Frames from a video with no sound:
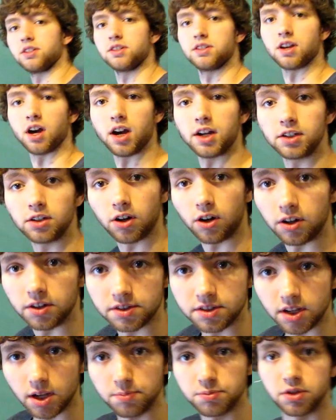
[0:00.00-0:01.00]
design
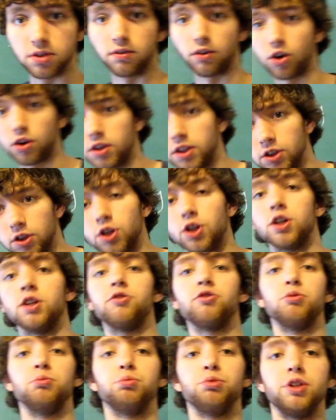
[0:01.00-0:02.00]
concepts you've already
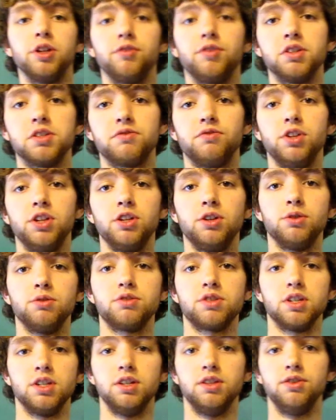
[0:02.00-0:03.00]
learned from previous
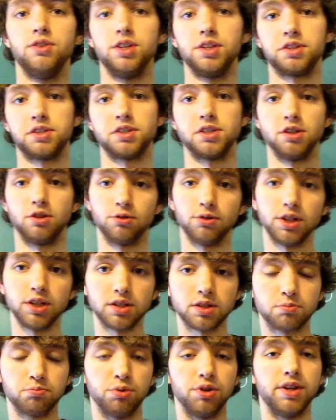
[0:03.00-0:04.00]
videos in this
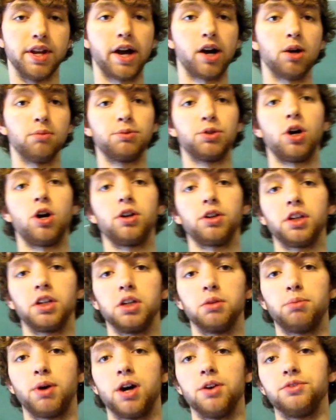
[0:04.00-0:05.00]
series, but now I'm
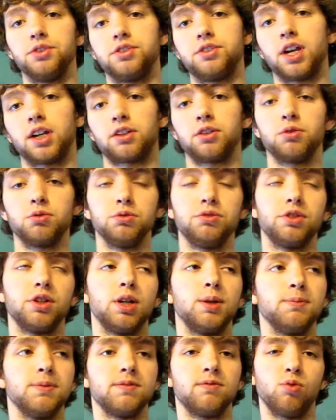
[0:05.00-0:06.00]
talking about the technical
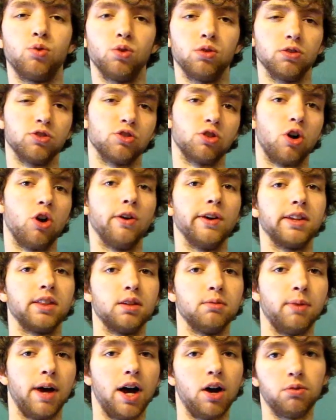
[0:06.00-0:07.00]
terms for drawing
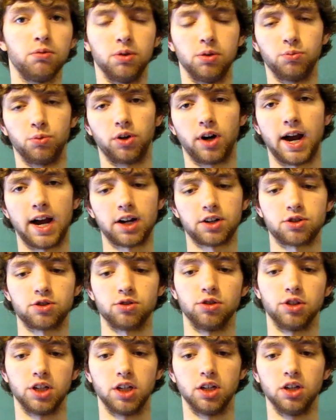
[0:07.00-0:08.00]
them out when we're
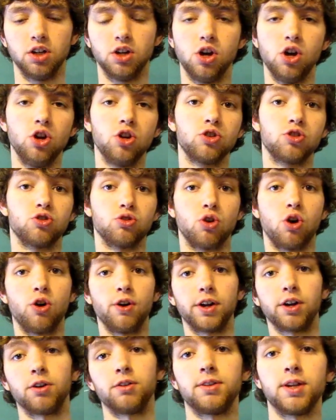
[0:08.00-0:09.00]
actually
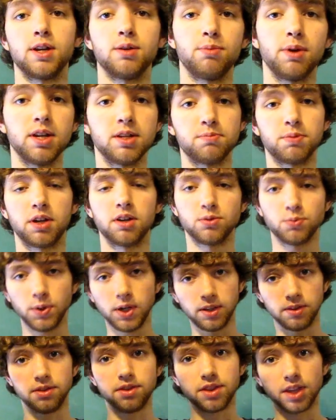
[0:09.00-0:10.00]
drawing our database because we
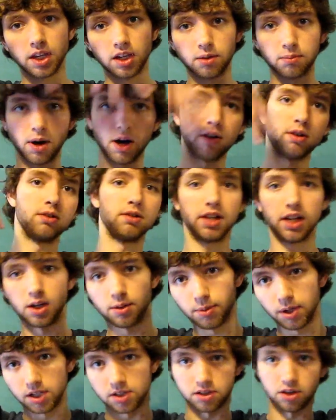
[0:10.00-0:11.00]
can think about our
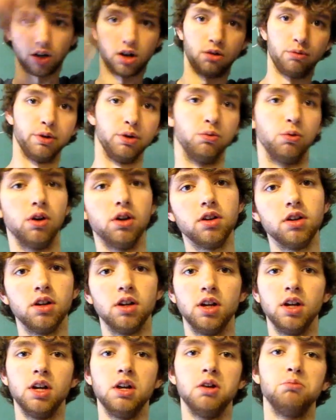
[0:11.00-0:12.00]
database all we want,
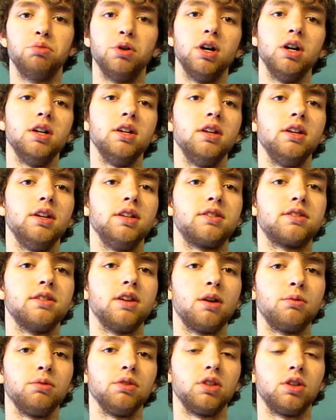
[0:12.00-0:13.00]
but it's
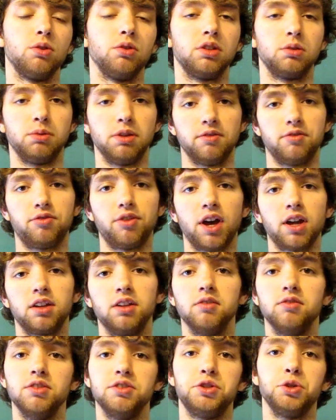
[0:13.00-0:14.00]
not really going to be
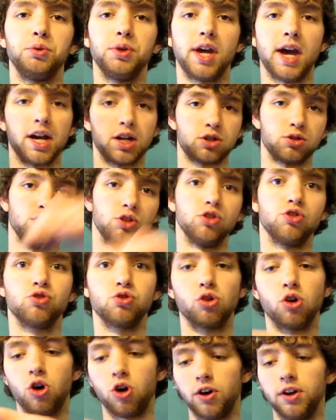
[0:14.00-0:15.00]
effective until we actually
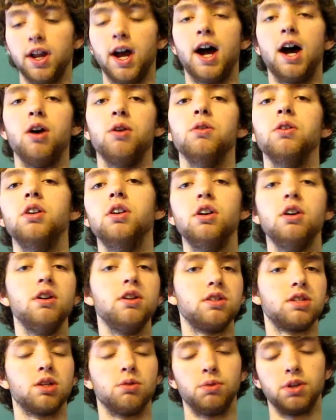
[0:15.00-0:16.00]
draw it out
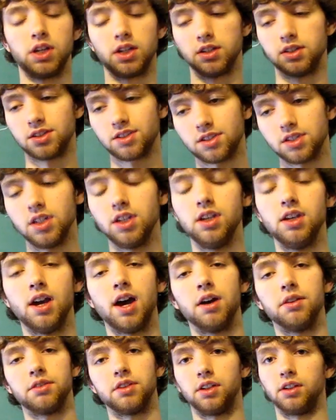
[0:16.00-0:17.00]
so we can see
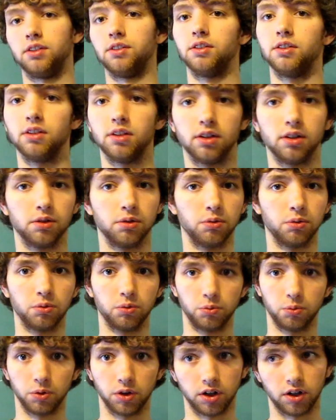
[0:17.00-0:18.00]
how things are
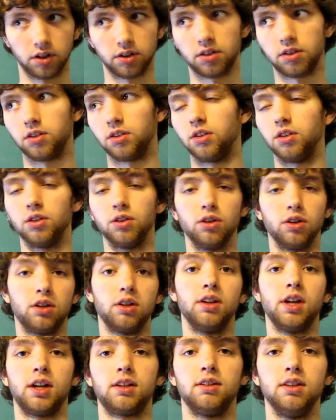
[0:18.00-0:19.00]
worked or
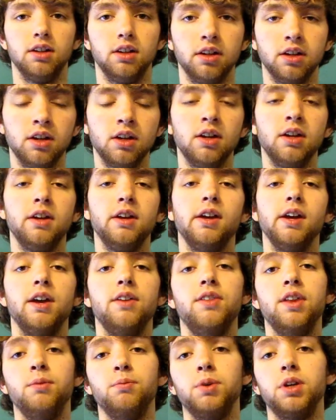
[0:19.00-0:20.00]
connected
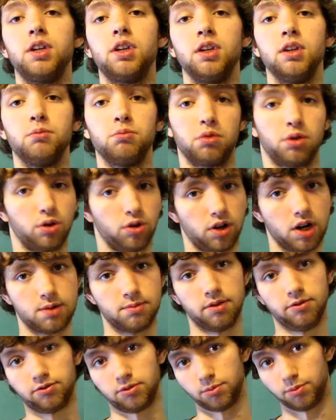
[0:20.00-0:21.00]
and then we can
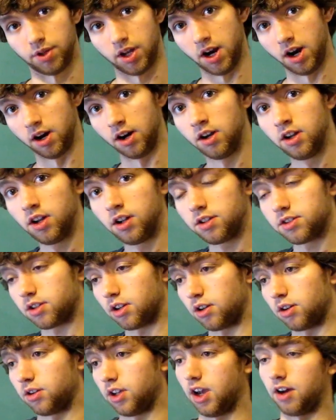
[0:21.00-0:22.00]
program it from there.
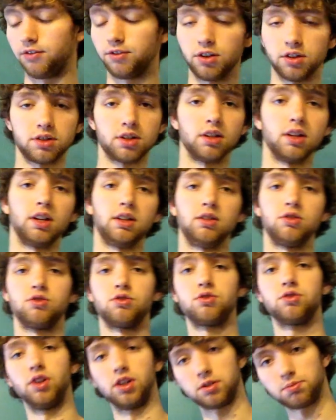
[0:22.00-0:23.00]
So yeah, first I like to
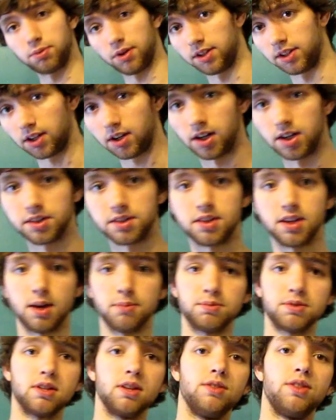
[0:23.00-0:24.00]
explain the
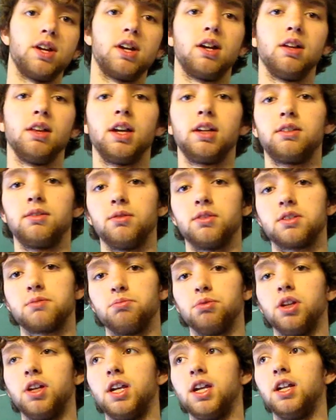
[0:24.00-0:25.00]
concepts, then I like to
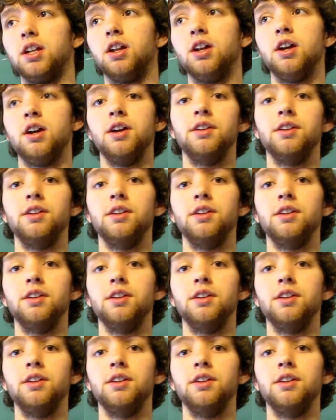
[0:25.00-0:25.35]
explain